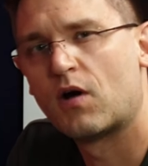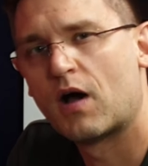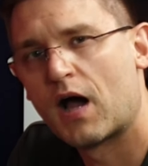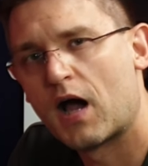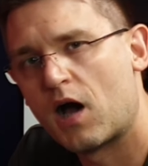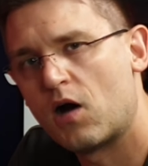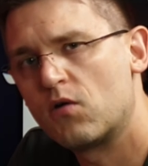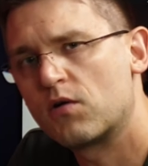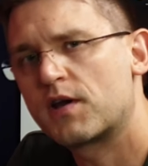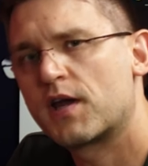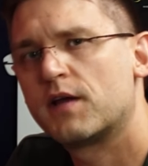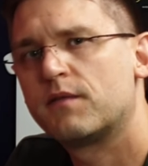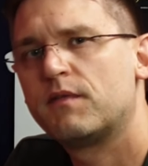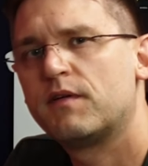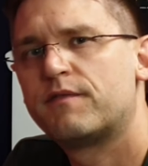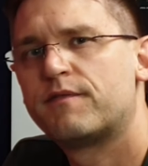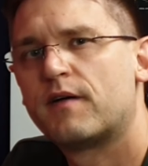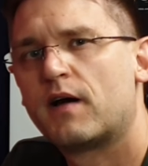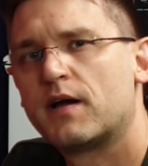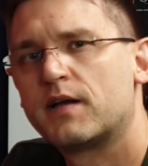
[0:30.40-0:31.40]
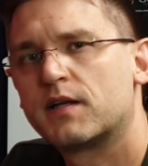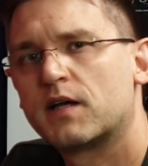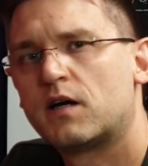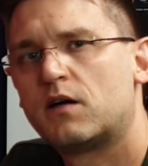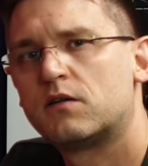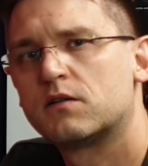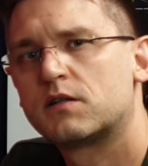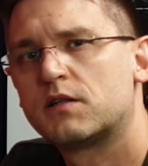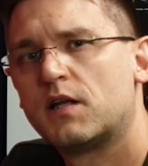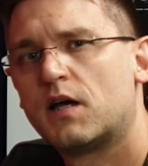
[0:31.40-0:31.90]
how can we find
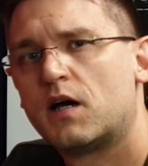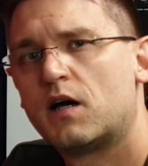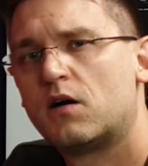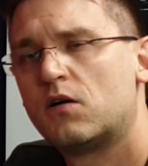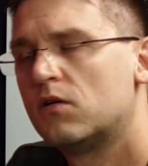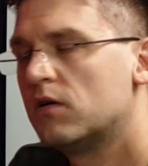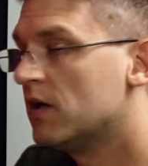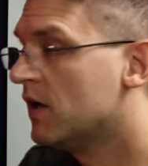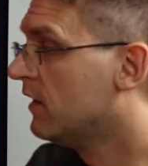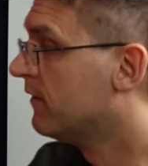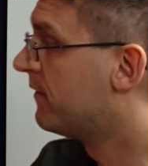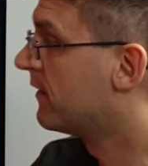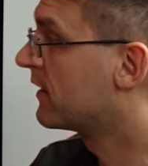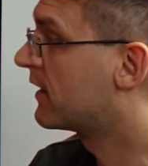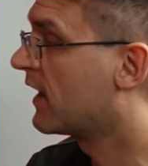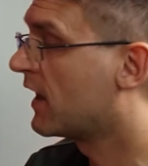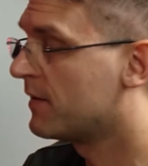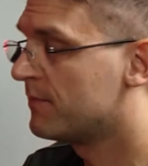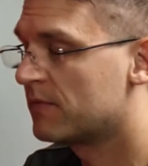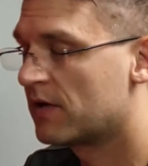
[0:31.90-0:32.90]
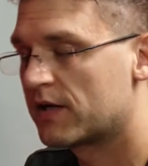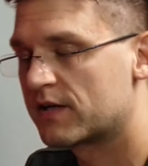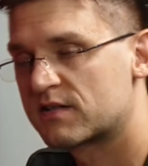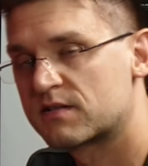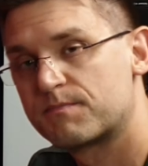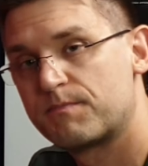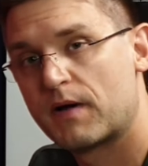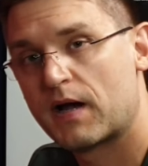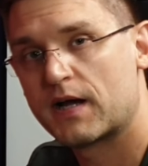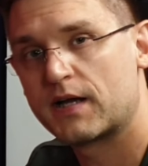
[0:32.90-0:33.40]
out now if a game like
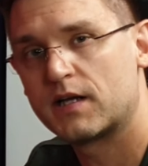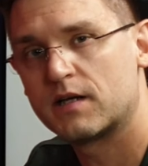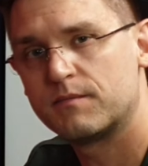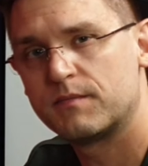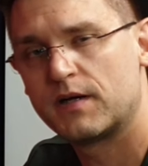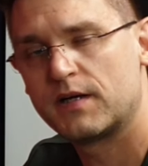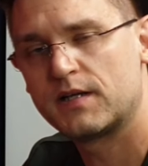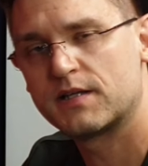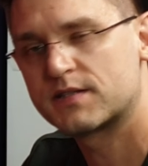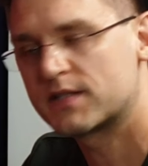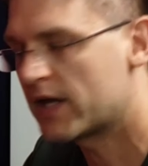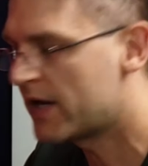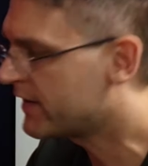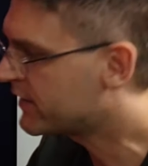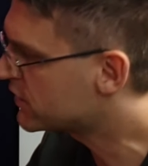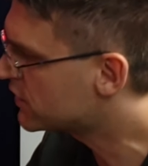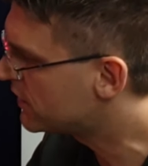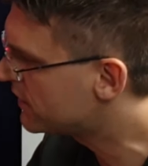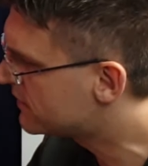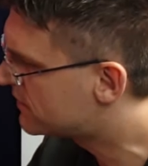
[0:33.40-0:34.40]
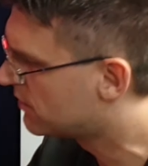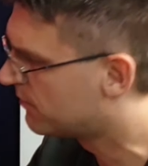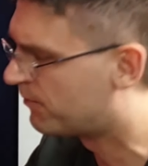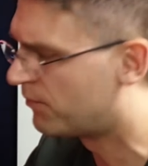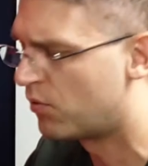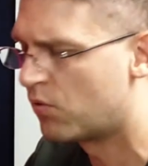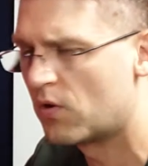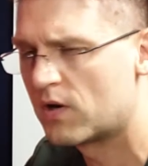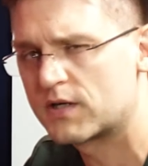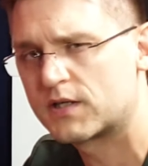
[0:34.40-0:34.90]
Spider-Man is actually
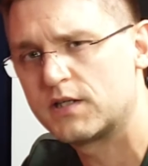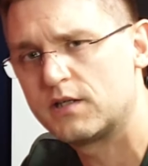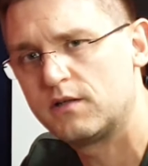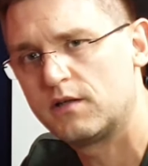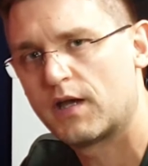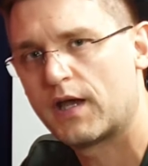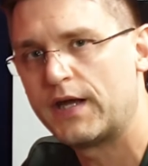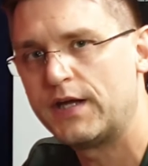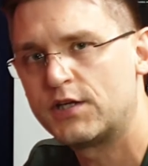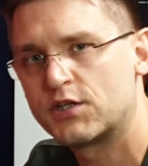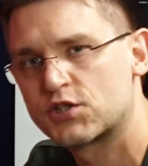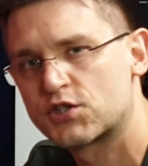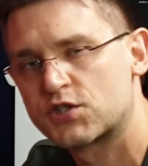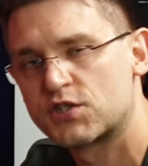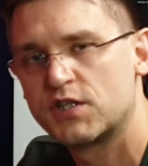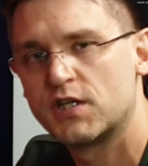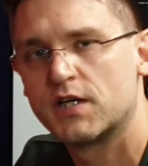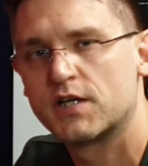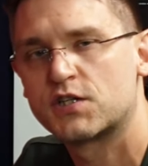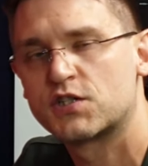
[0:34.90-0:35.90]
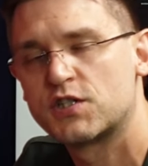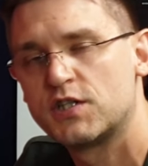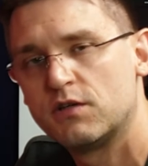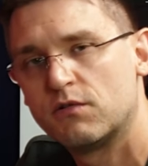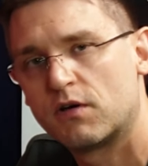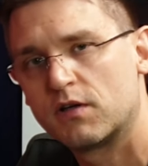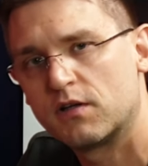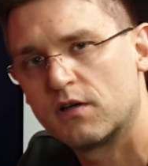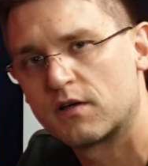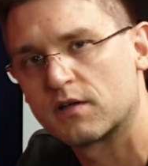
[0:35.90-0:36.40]
supporting HGiG
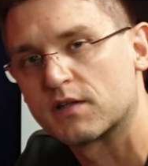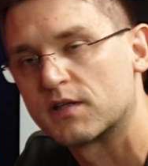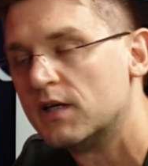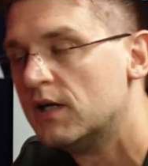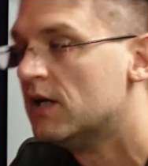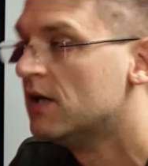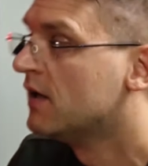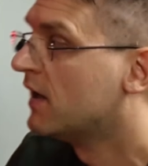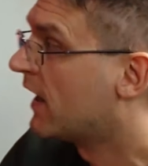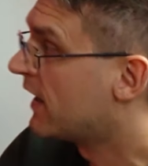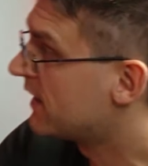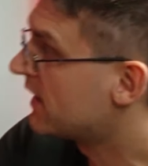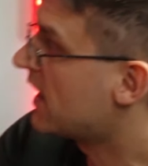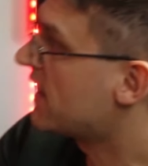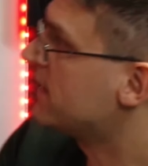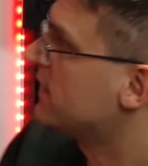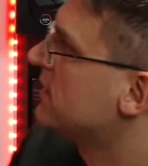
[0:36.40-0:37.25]
or not? And I